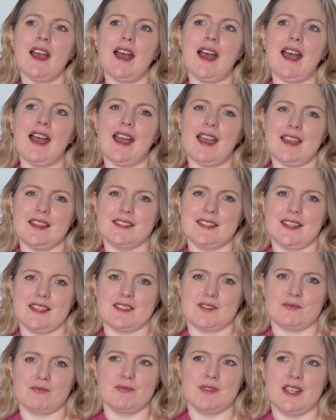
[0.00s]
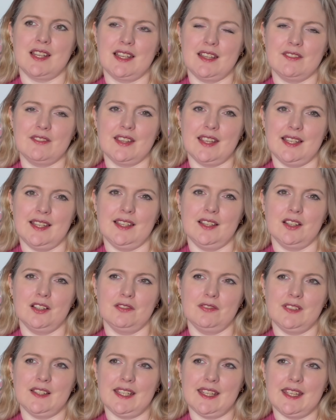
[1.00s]
and it's really
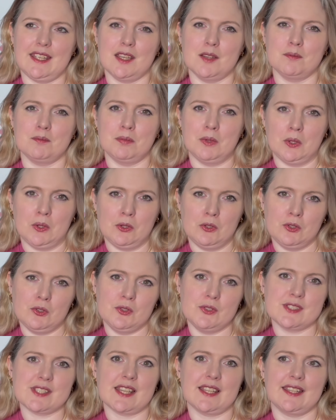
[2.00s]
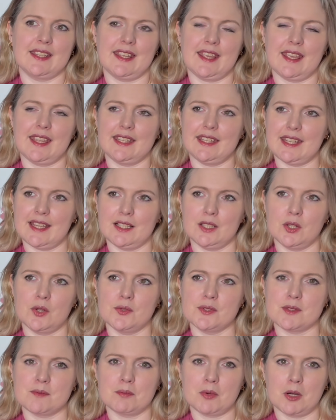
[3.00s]
lovely blues and again
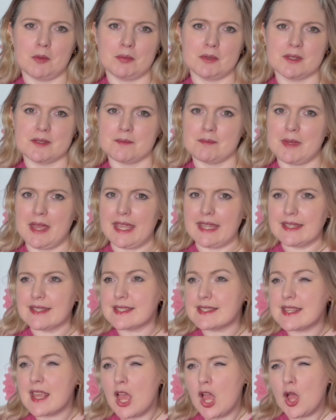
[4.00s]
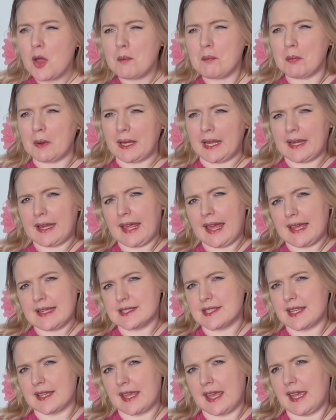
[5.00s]
yellows and purples and pinks, but it
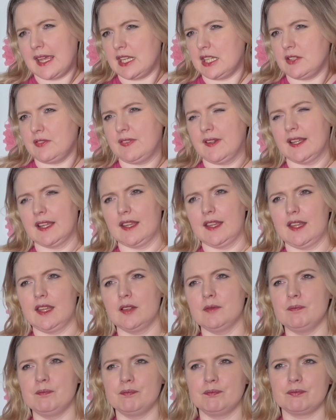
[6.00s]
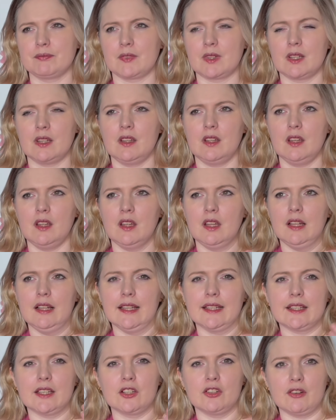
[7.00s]
has a kind of like a
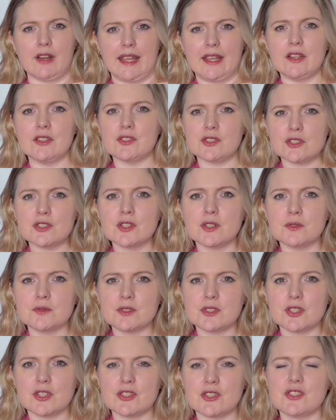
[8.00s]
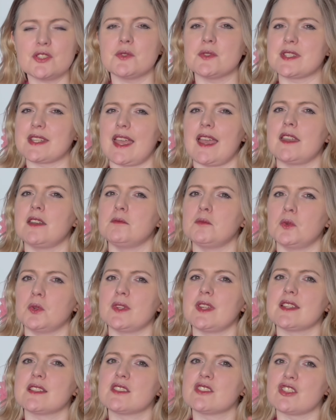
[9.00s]
grey undertone to it, so it's kind of more
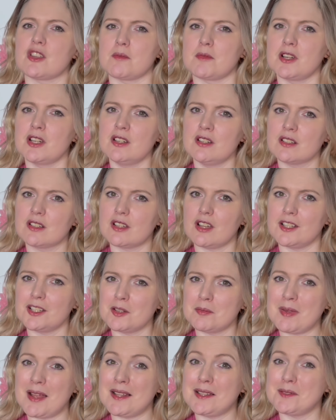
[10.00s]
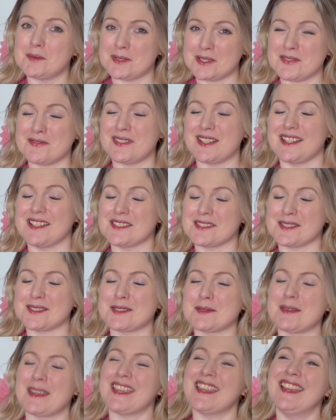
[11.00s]
that summer color palette, which really
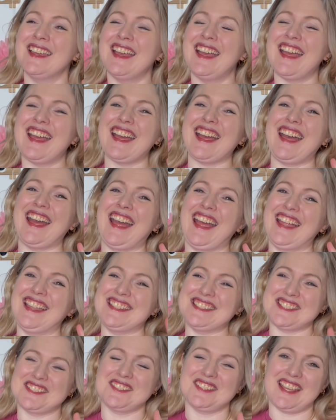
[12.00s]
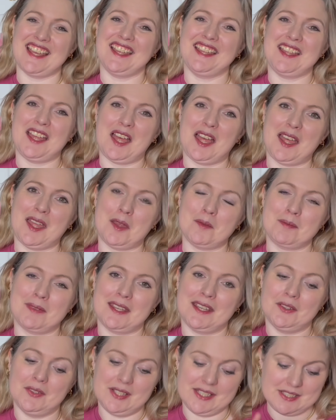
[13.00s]
suits me. And so yeah, I
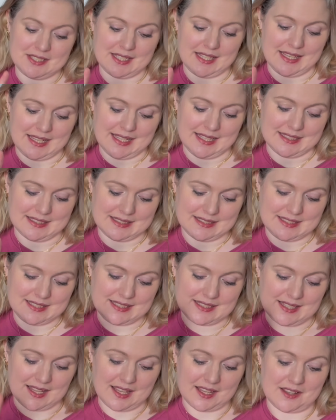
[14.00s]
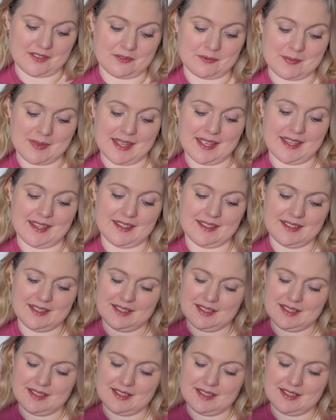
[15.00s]
have my